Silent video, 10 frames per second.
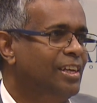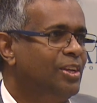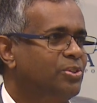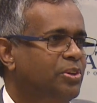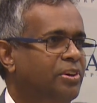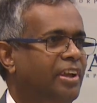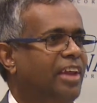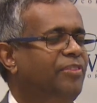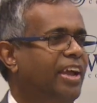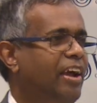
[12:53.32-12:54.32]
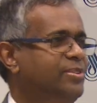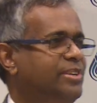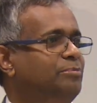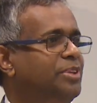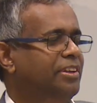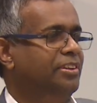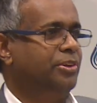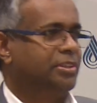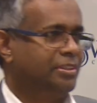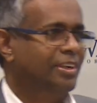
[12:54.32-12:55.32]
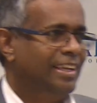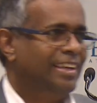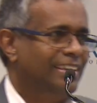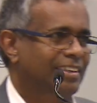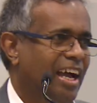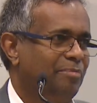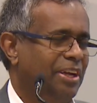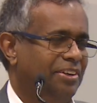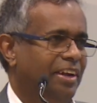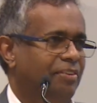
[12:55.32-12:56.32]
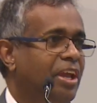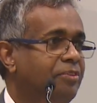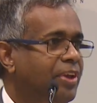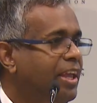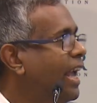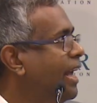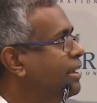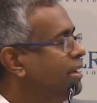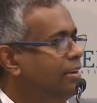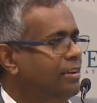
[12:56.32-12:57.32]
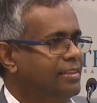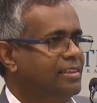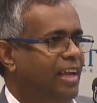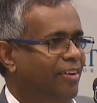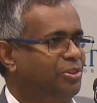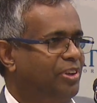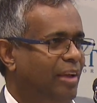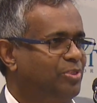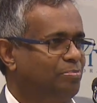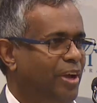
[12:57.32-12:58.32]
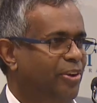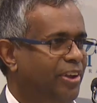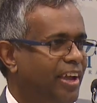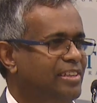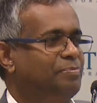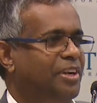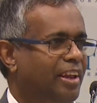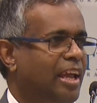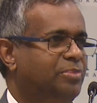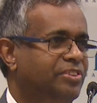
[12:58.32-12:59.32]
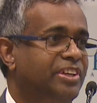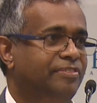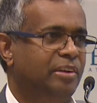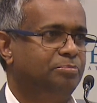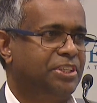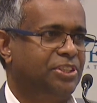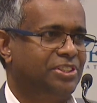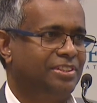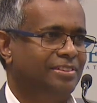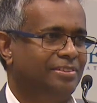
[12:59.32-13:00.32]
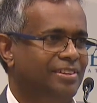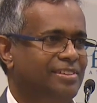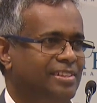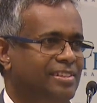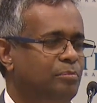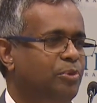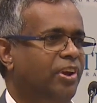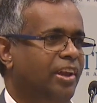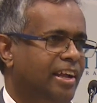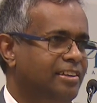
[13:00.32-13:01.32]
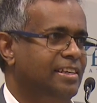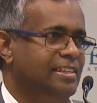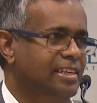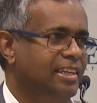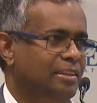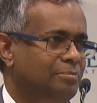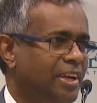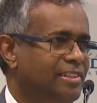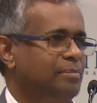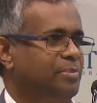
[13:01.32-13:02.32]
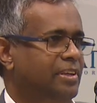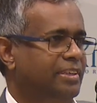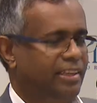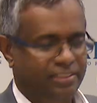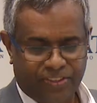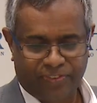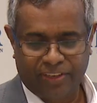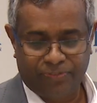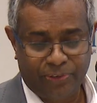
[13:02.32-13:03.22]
So can we have something in your dam area? Yeah, we can. It doesn't have to capture biogas, but it can prevent evaporation because it's still modular, easily replaceable, take it away if you